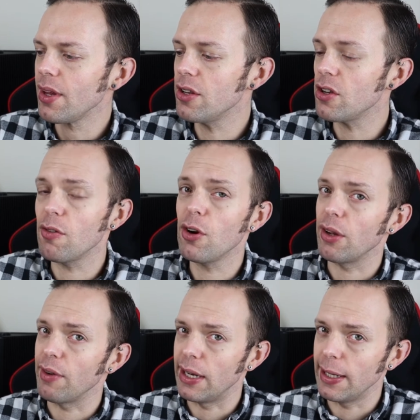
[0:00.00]
It's
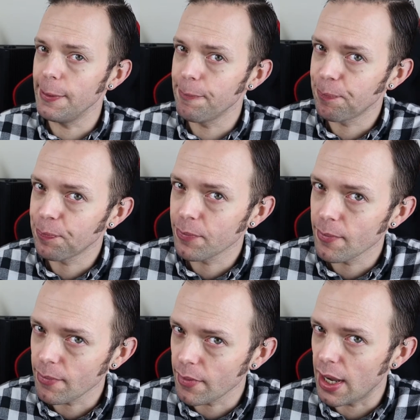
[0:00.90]
ironic really,
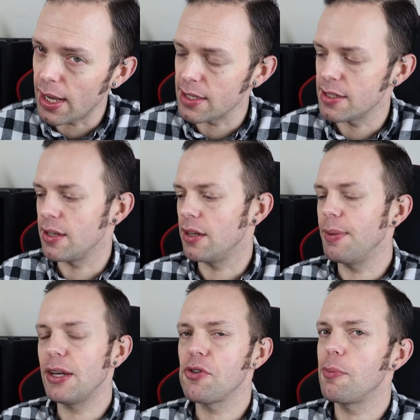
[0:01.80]
as uh,
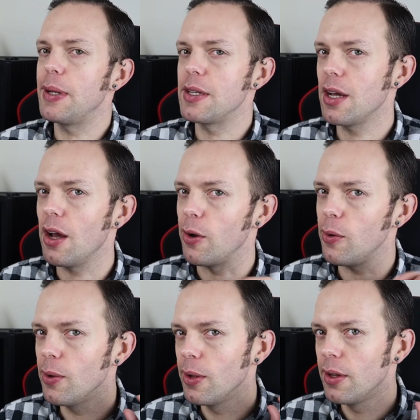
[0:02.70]
big drop beers
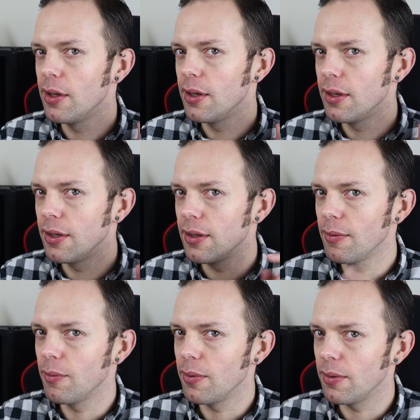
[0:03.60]
go,
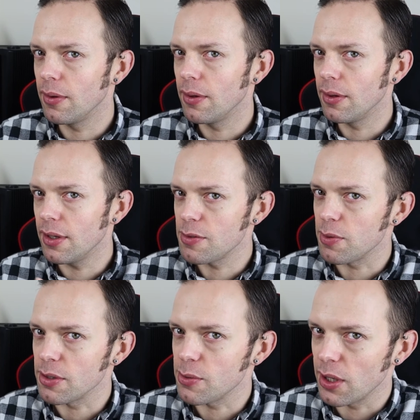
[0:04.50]
this
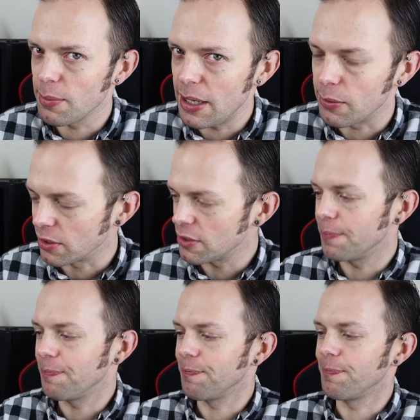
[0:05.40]
one's one of the better ones.
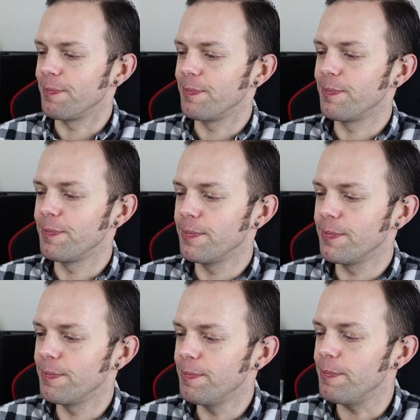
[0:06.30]

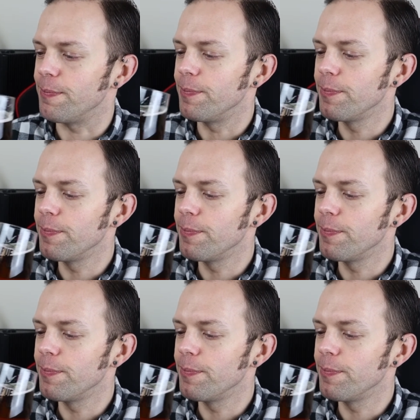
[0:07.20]
Hmm.